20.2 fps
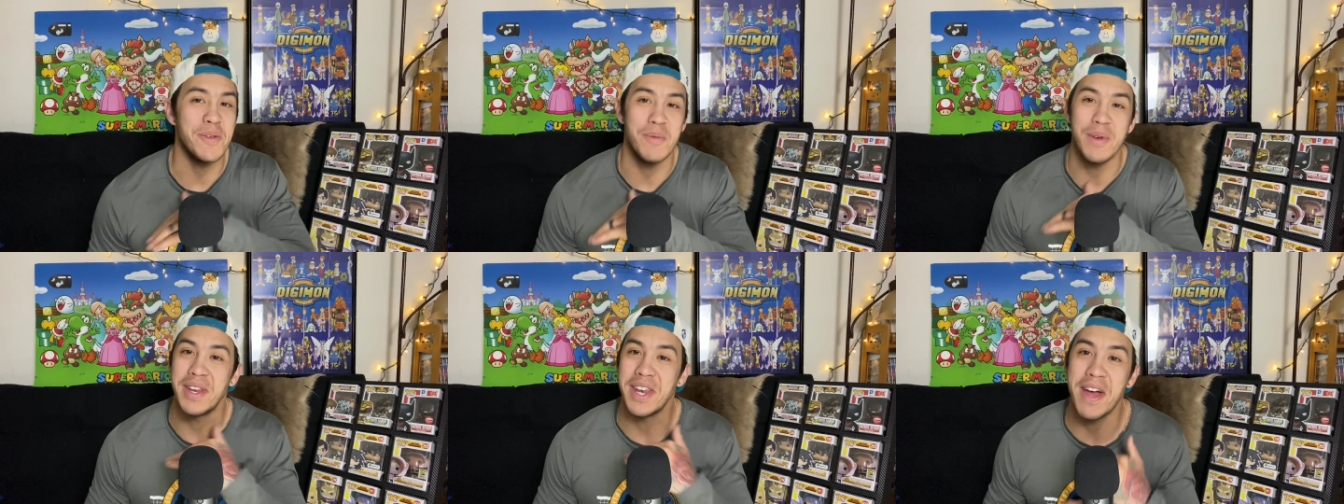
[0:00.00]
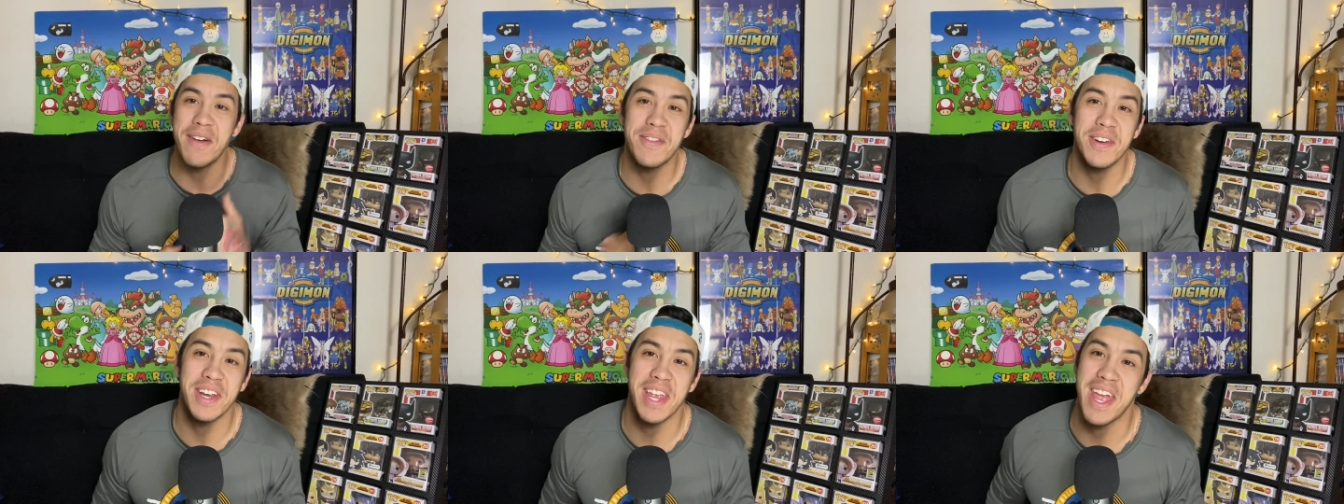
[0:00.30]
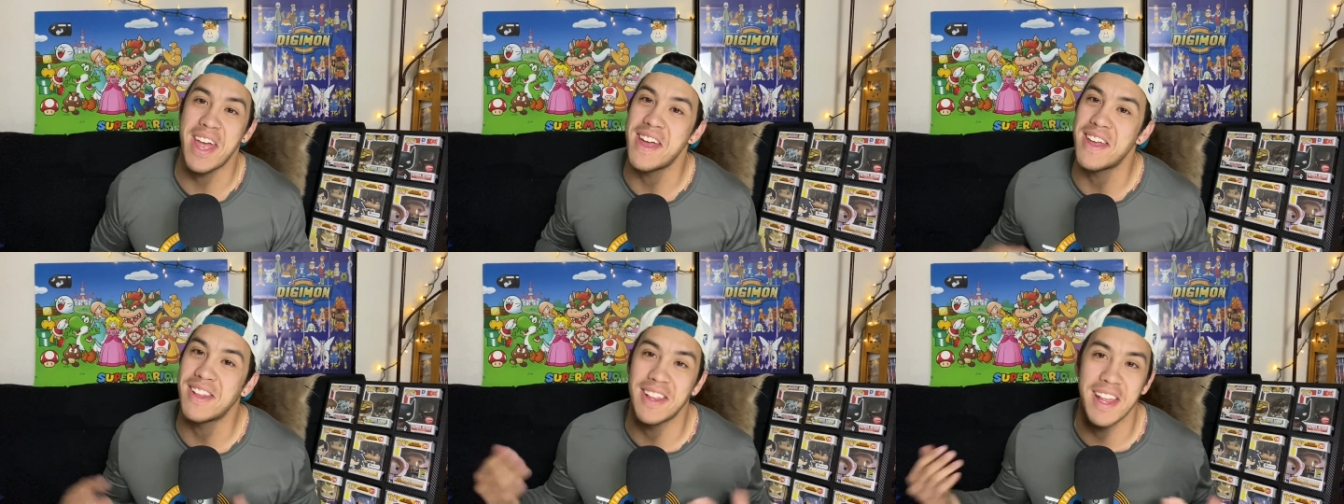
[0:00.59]
We never
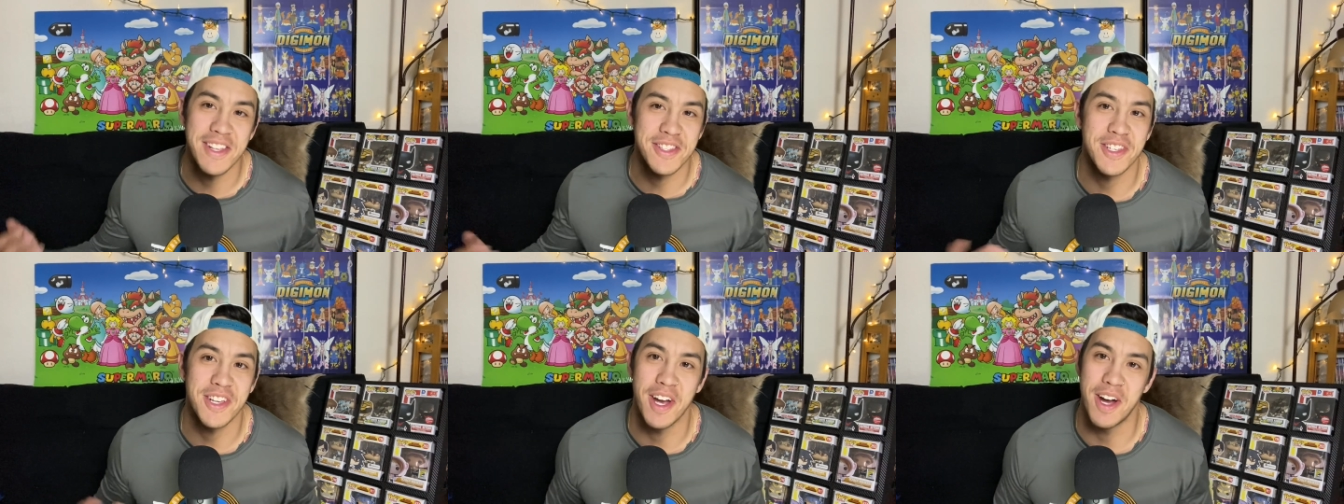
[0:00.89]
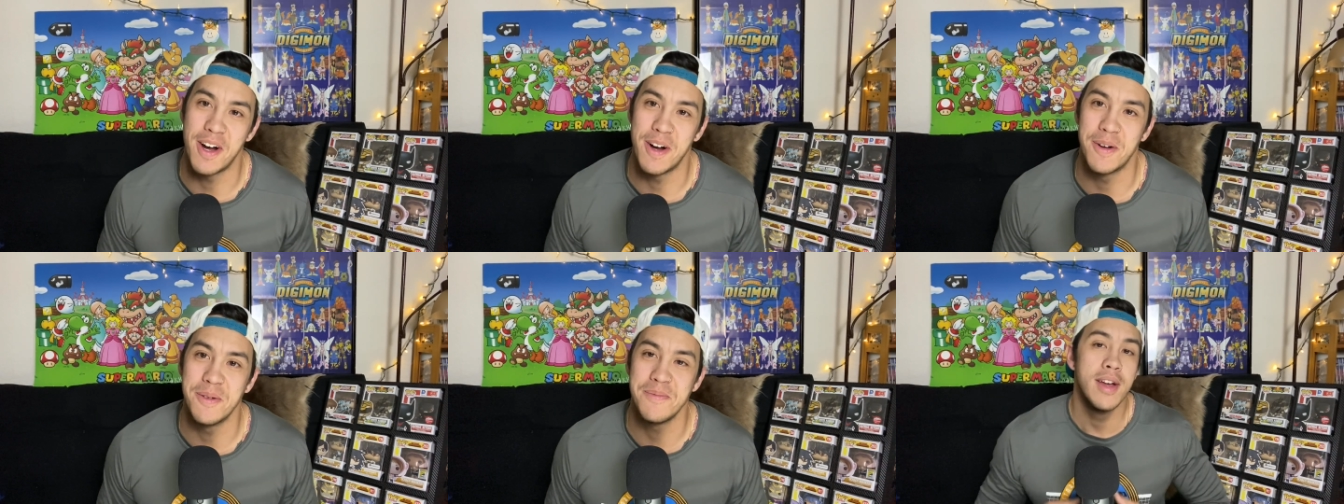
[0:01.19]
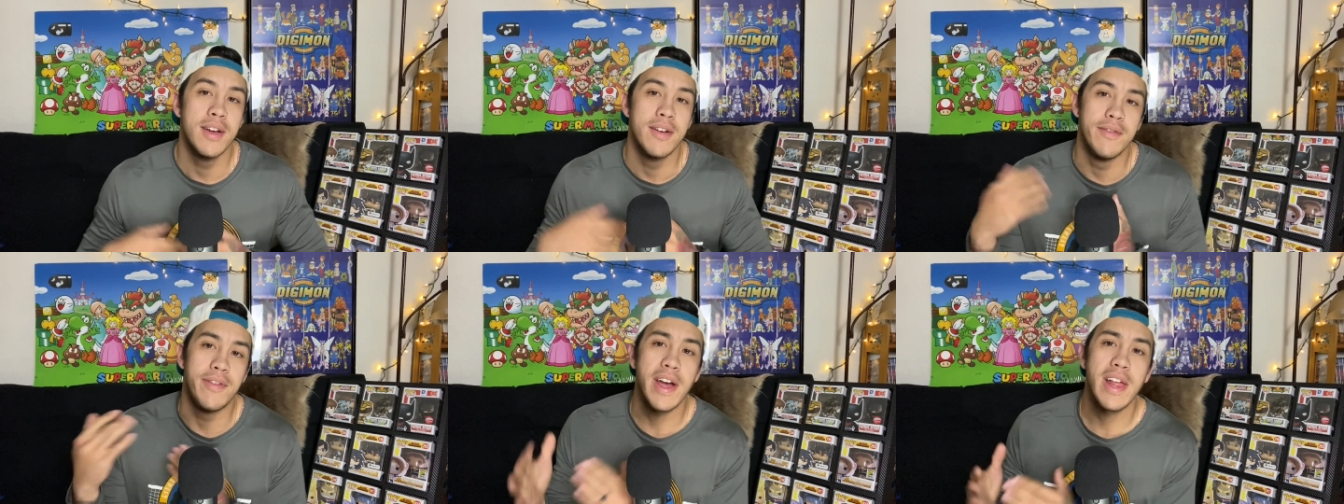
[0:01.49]
can. Let's go.
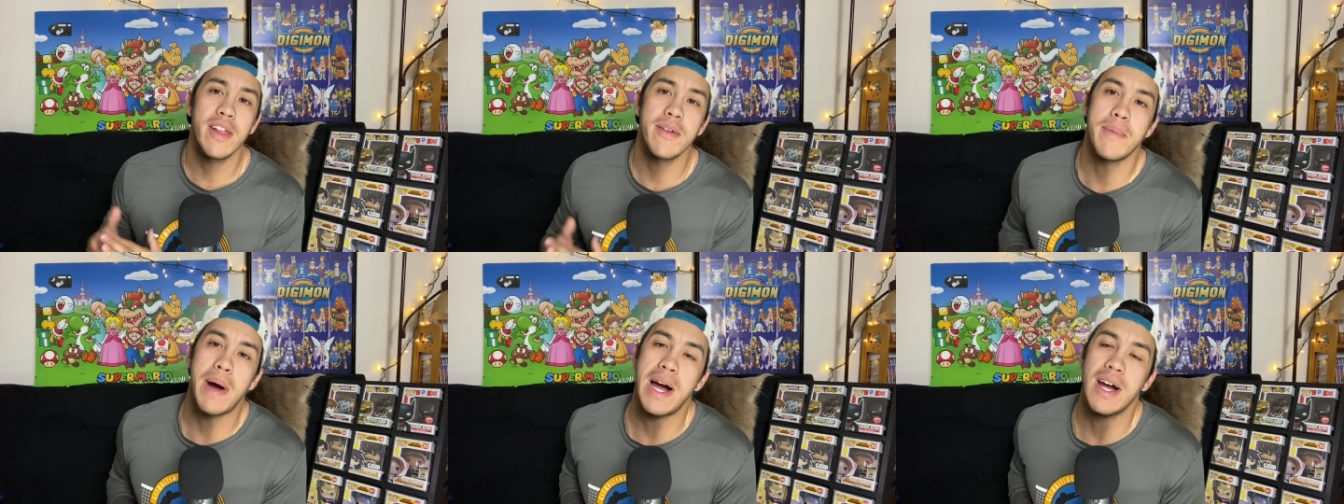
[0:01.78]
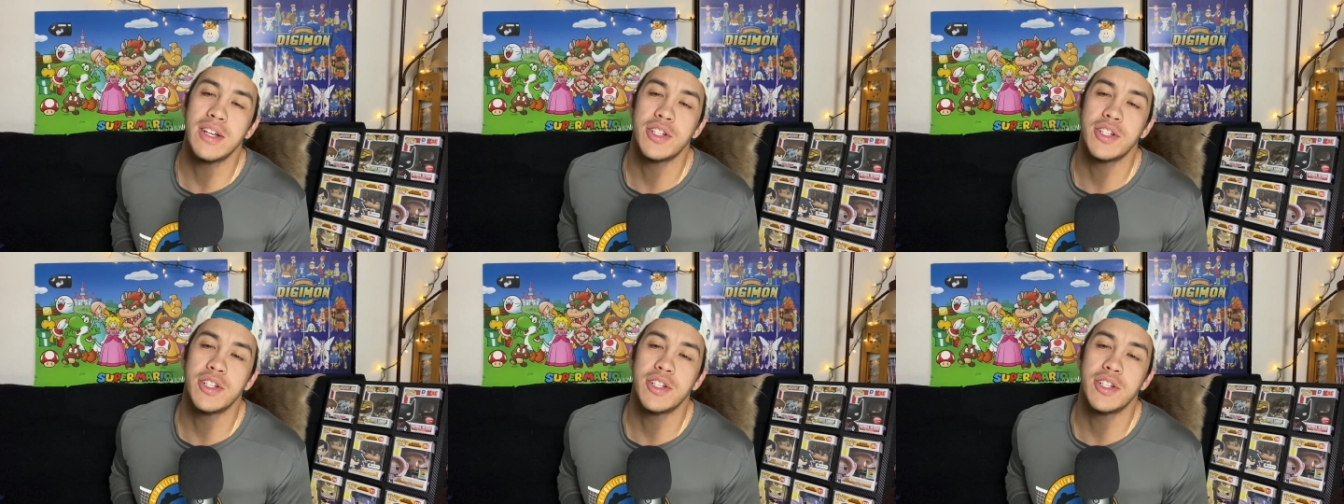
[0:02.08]
Veil of Maya